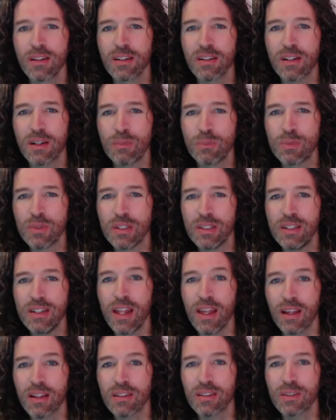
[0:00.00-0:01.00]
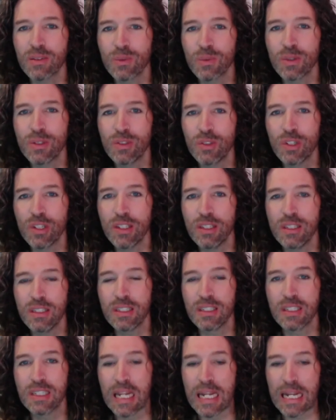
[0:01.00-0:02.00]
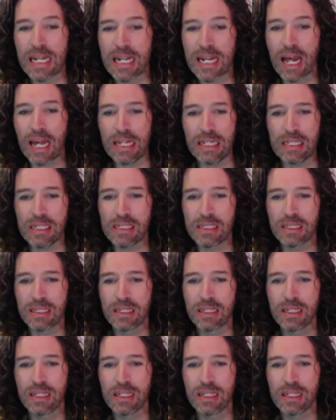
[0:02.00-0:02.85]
comes Nyx which is night